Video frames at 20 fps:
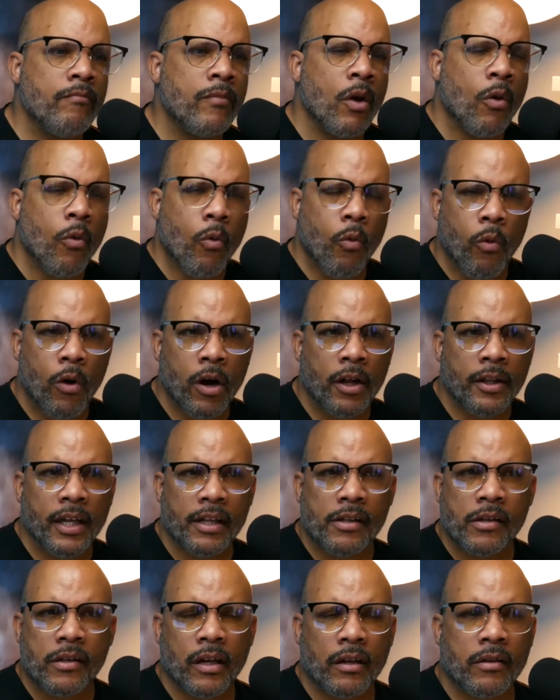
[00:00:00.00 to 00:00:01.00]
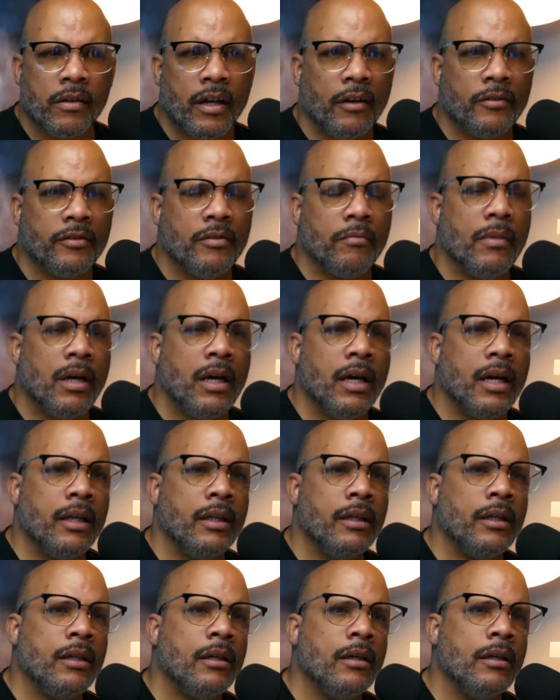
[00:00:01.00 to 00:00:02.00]
one that sticks out to
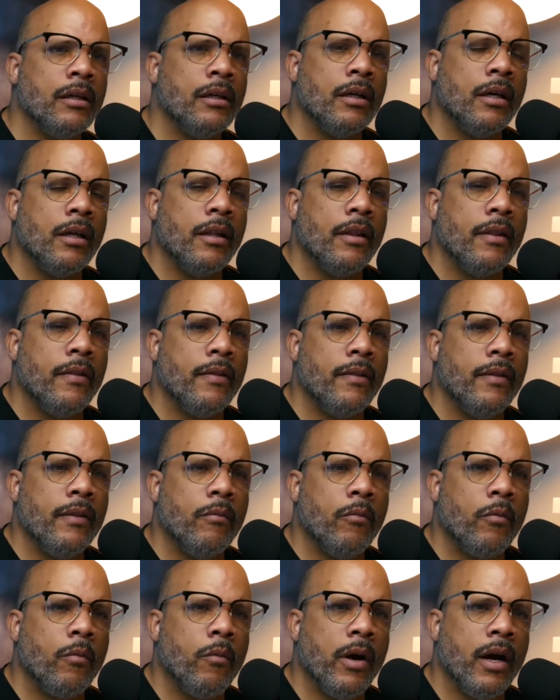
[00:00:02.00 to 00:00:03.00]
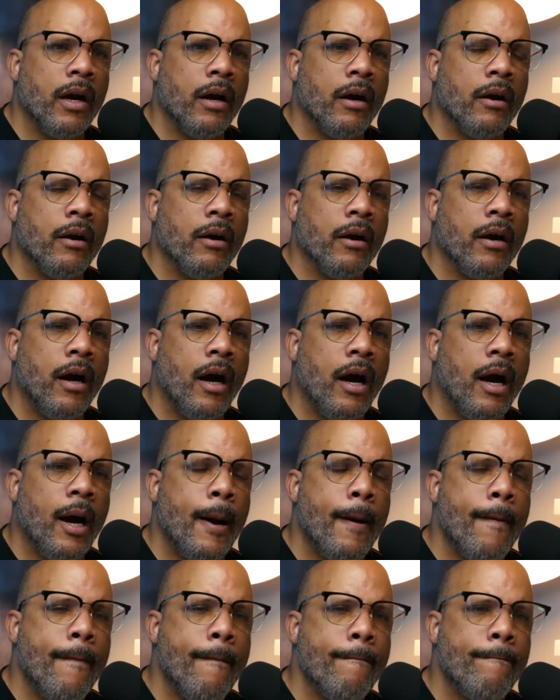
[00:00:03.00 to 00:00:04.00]
mind, where
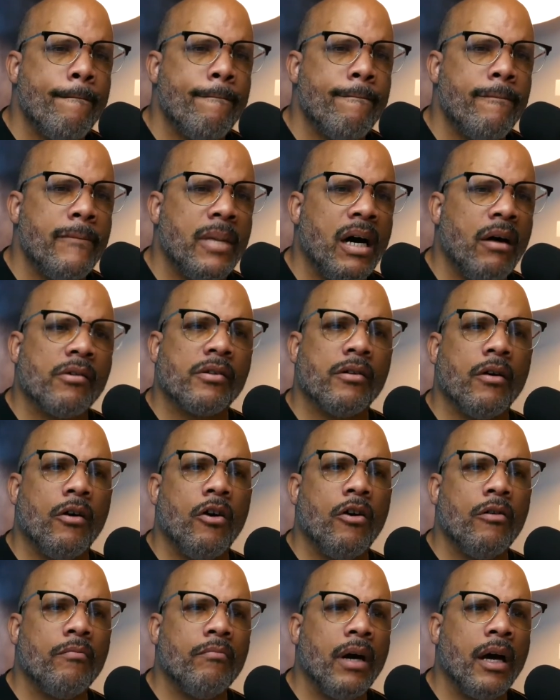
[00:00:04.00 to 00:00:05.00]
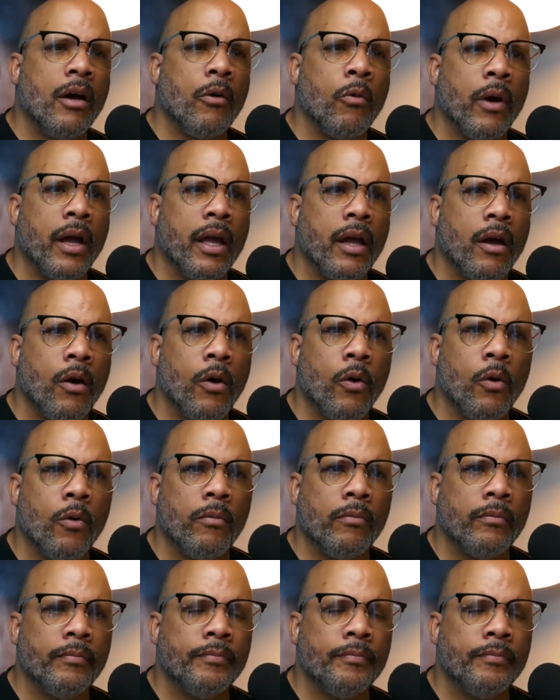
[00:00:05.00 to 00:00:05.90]
I was on my way home.